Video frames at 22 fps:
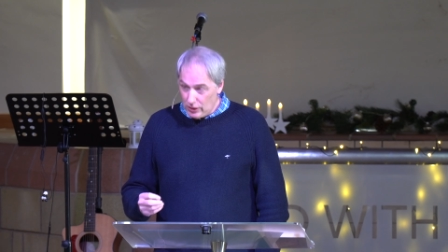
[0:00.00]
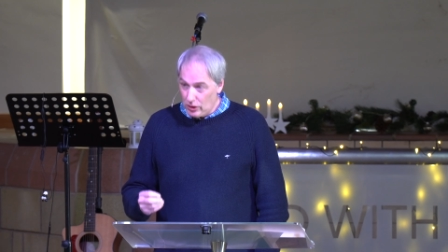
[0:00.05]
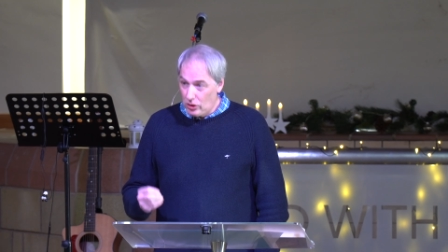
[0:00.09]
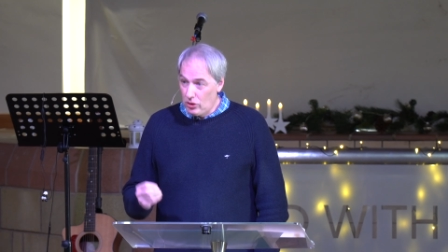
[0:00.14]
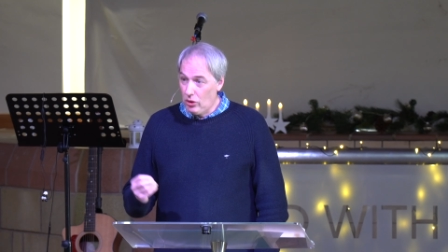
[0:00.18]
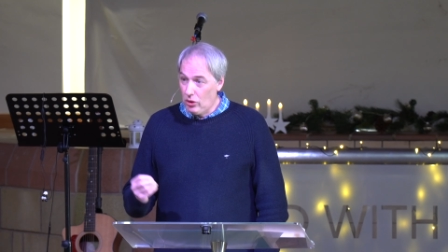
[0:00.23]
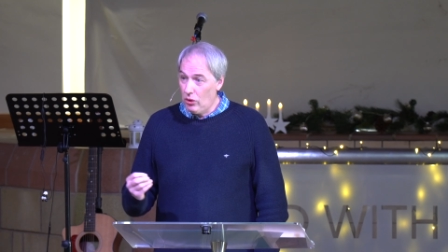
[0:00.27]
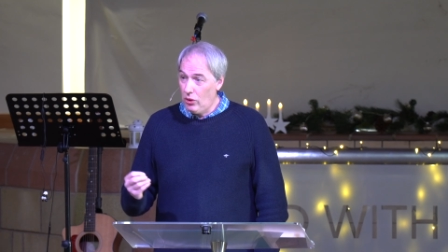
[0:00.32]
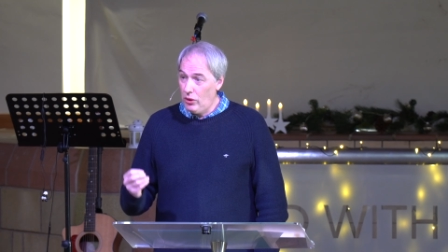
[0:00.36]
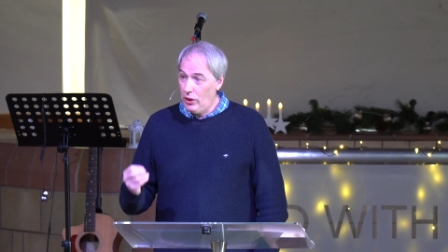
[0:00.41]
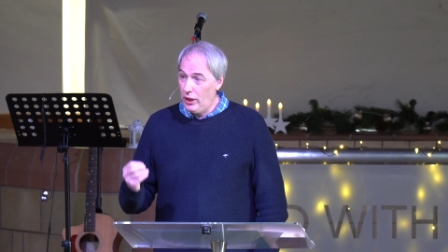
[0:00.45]

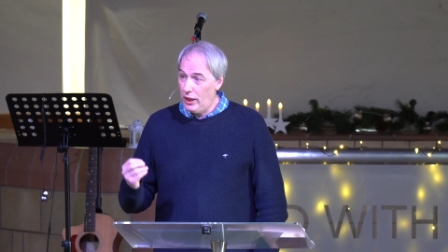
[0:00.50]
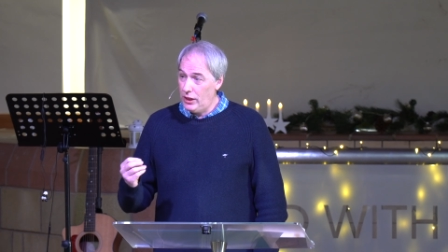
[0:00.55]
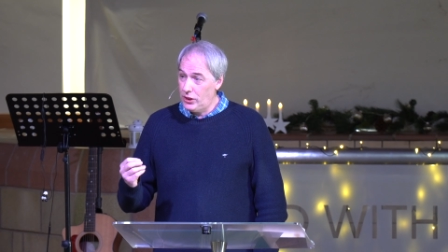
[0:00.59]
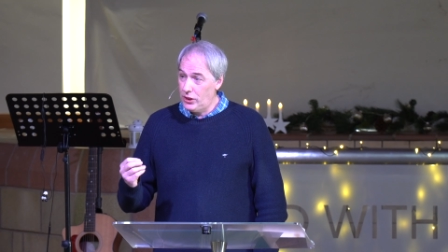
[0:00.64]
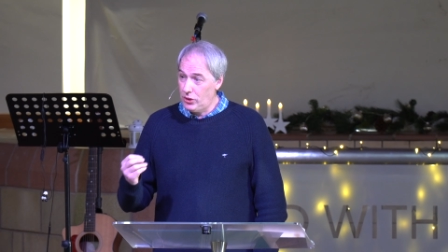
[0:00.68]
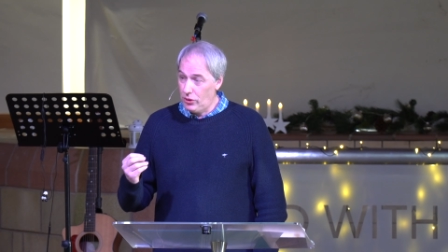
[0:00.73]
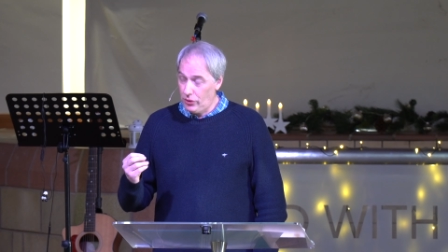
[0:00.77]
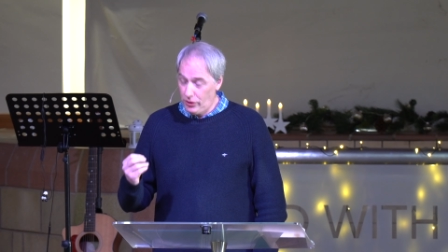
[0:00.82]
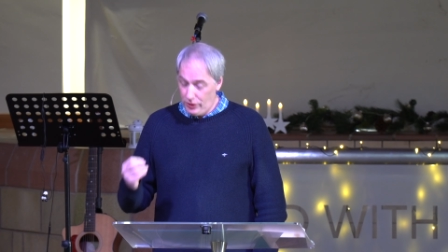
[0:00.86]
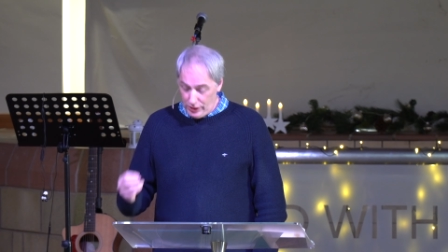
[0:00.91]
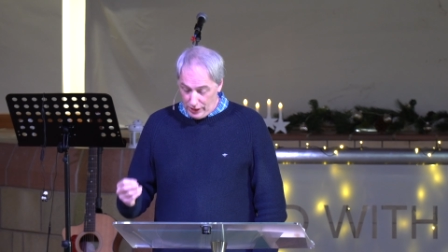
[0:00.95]
God has
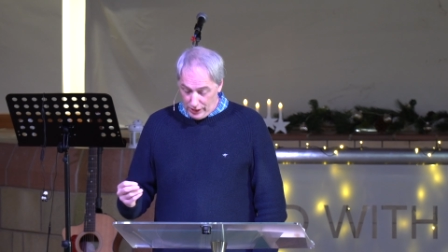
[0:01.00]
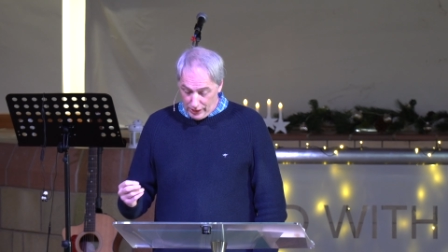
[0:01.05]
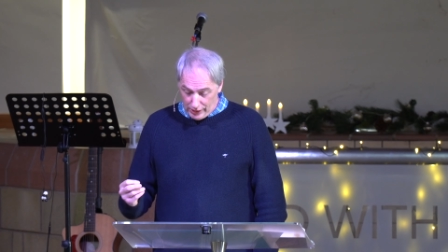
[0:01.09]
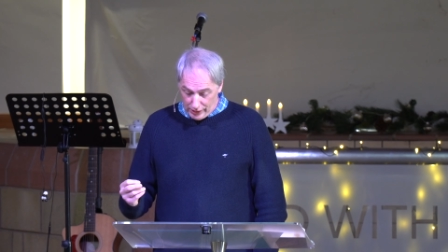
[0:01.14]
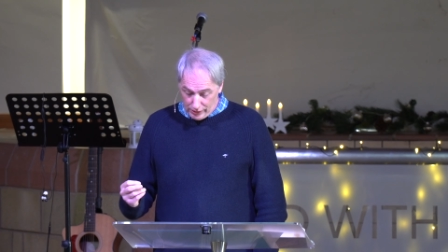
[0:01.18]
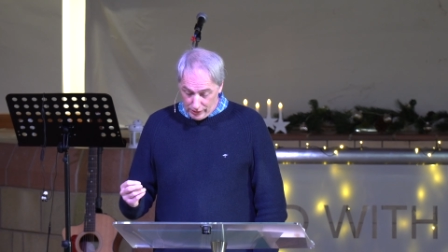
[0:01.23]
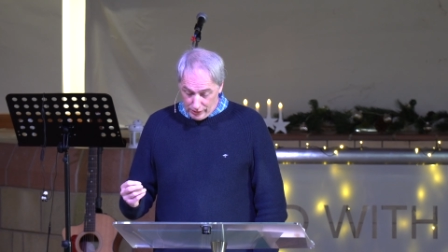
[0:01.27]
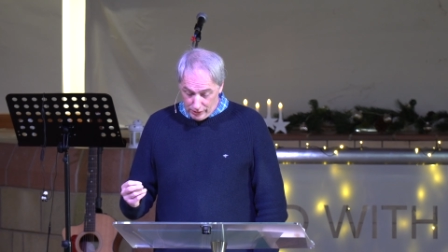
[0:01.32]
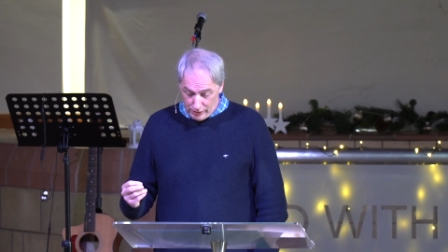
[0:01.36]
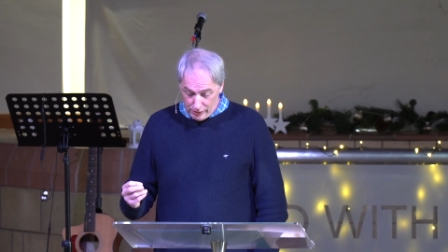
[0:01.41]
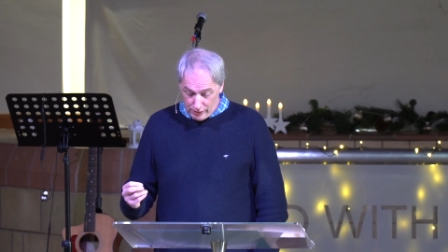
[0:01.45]

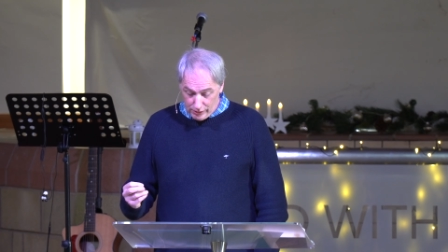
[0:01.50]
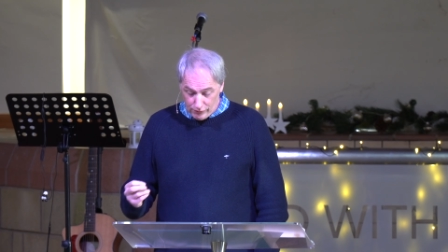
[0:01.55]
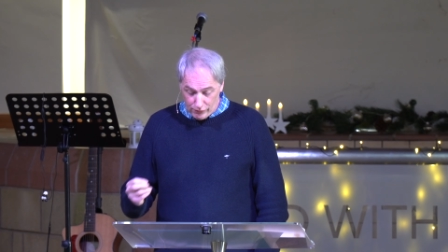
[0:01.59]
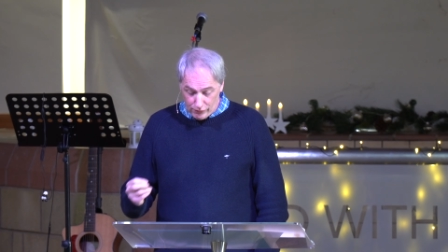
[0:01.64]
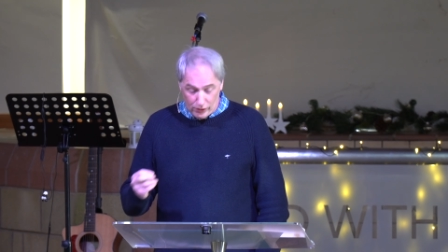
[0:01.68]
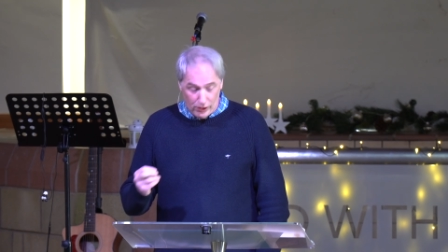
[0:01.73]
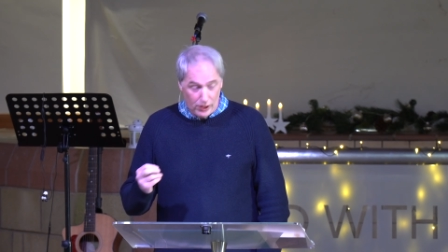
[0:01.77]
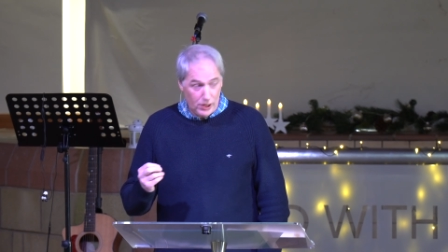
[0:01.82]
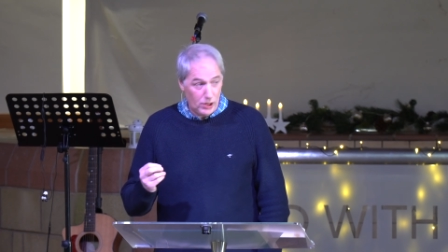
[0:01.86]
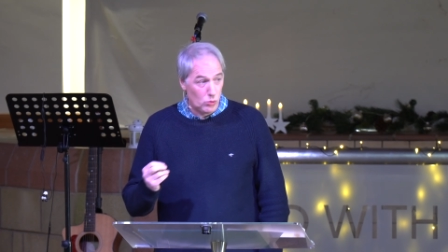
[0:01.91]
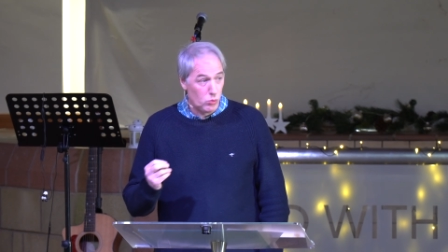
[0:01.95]
ordained
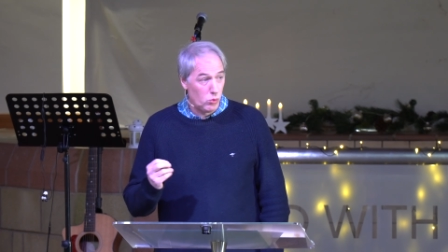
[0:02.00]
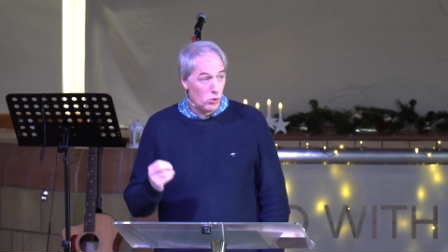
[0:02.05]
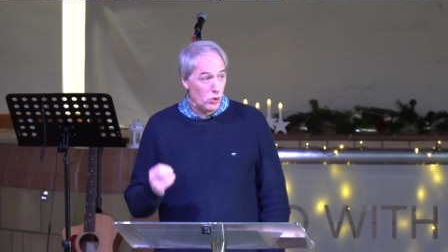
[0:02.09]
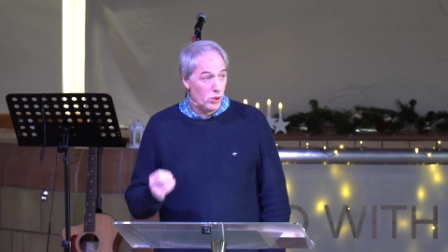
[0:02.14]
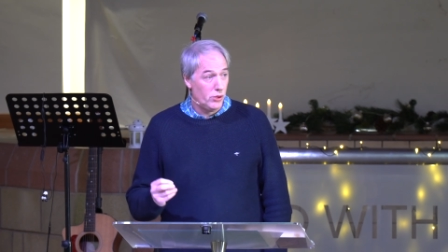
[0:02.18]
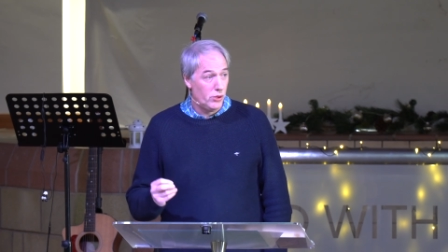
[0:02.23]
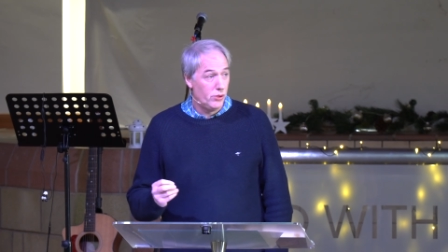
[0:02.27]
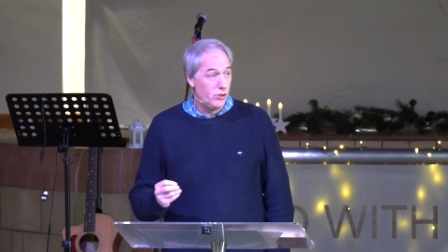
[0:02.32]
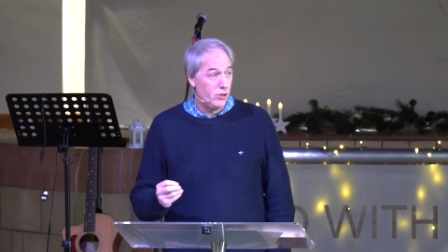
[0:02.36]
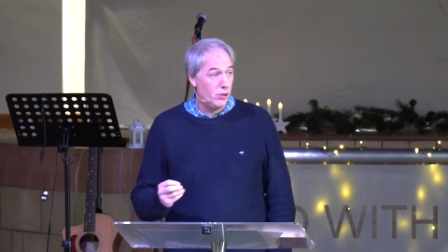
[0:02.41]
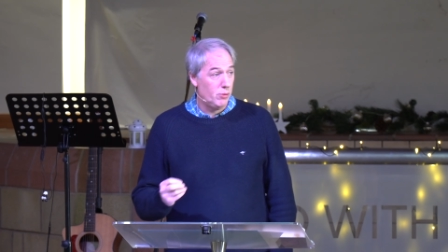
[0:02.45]
for his
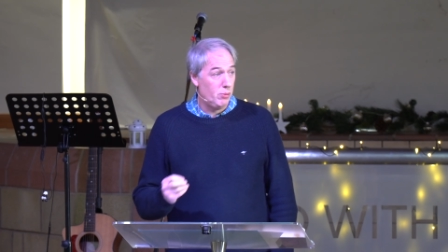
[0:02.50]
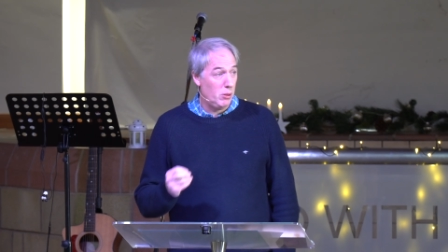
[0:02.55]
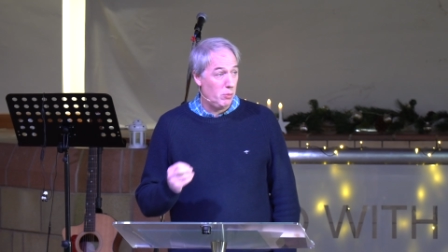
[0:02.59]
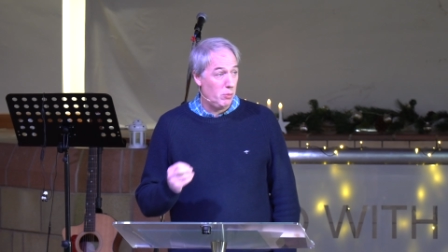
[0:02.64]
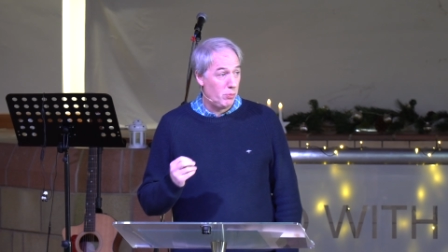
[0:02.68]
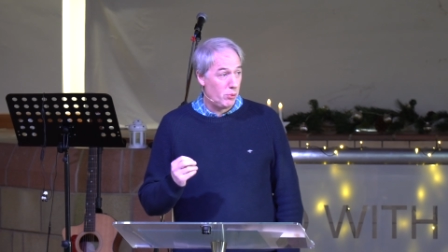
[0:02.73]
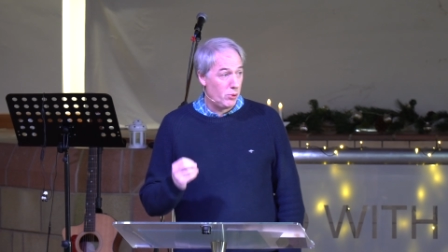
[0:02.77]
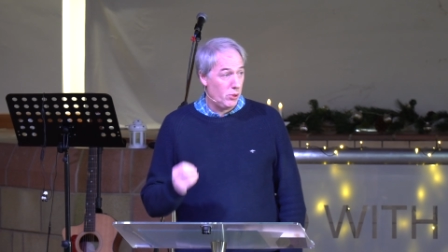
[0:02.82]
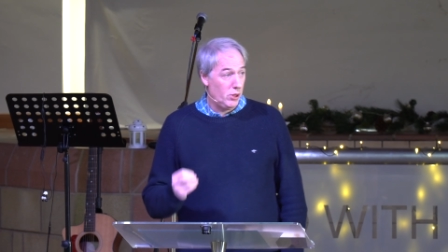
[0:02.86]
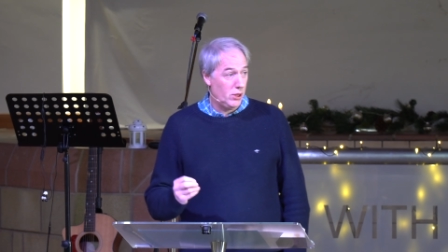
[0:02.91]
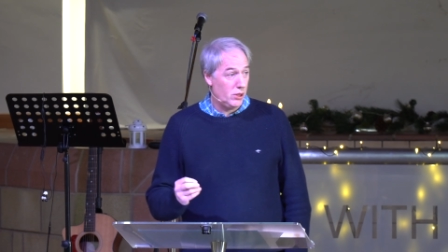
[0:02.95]
word to be
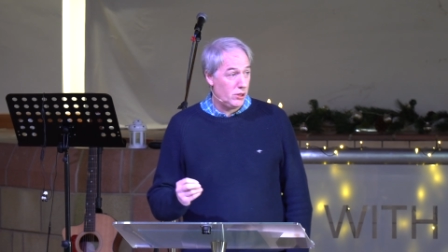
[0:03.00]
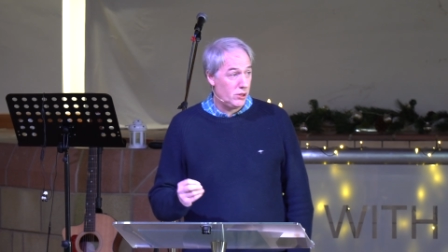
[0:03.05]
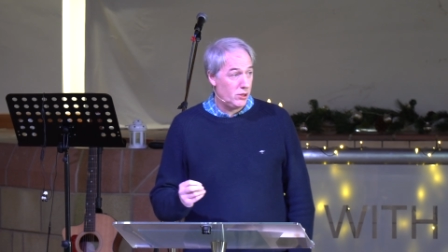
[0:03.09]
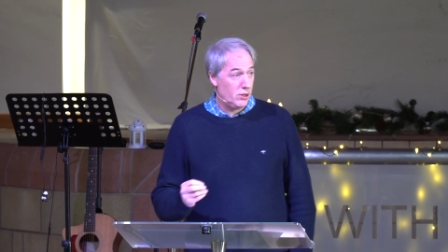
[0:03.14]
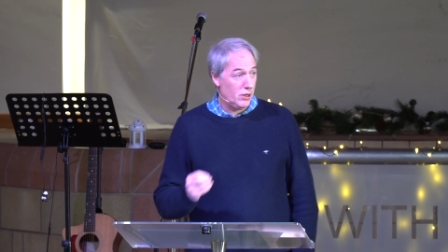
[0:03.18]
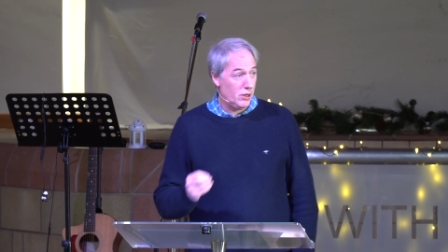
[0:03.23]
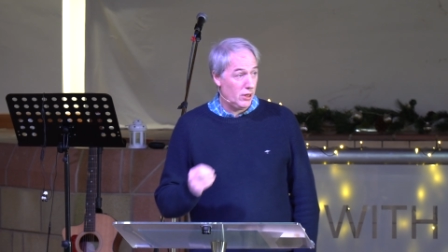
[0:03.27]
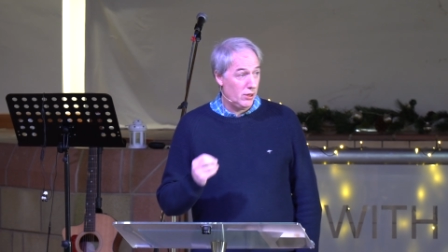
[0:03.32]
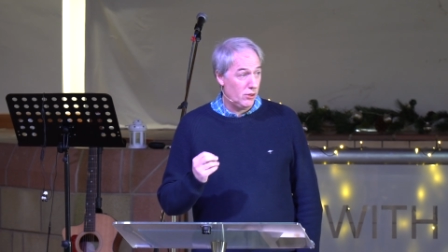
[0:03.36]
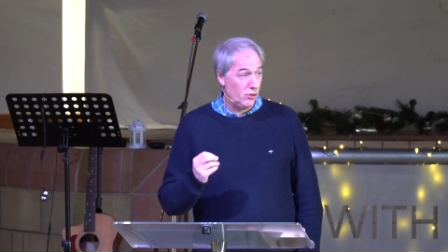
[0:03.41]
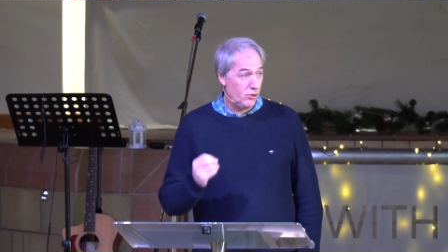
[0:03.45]
preached
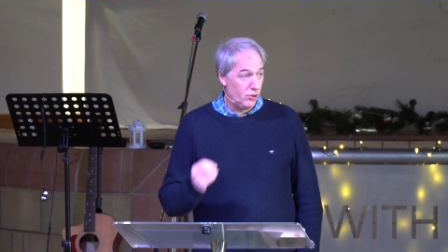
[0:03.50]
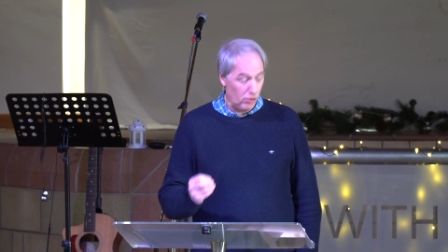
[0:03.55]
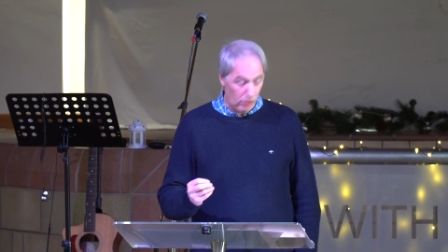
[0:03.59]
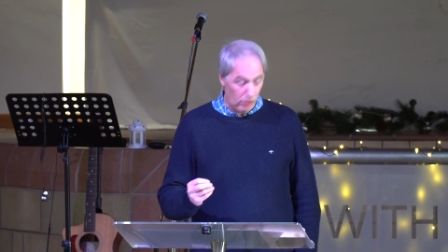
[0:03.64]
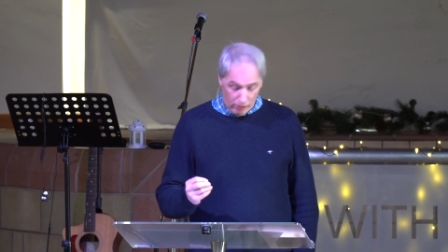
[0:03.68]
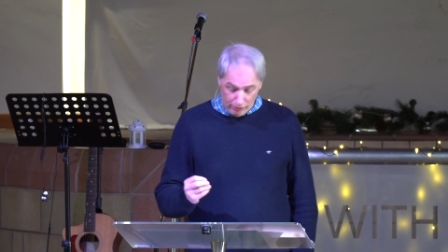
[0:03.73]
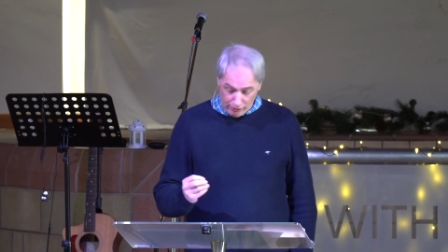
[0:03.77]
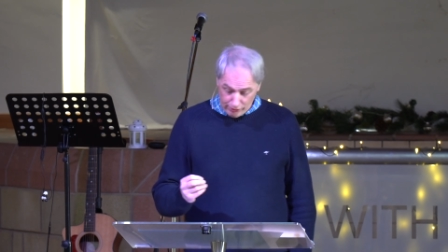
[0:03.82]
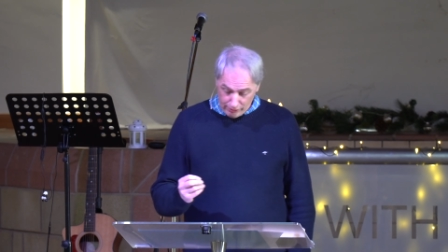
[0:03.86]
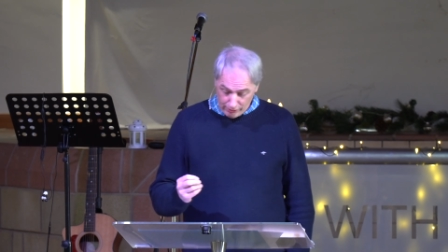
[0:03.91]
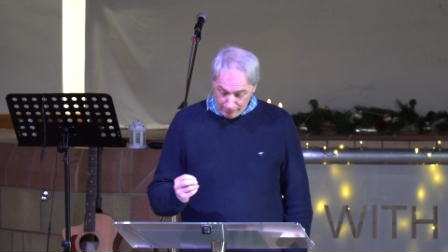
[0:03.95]
and
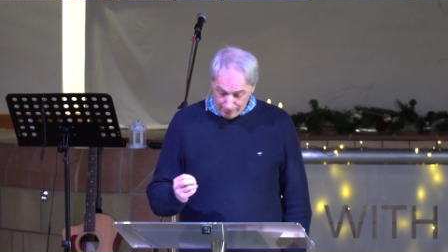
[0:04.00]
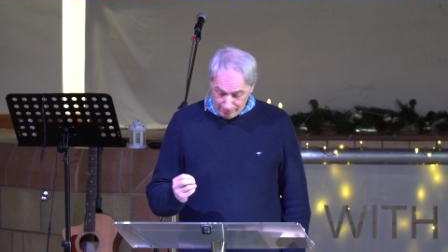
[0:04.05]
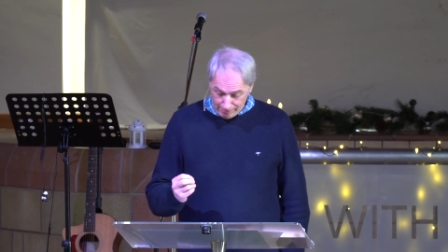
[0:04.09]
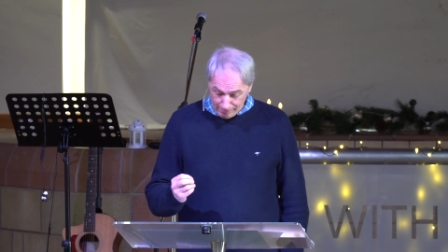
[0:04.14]
taught.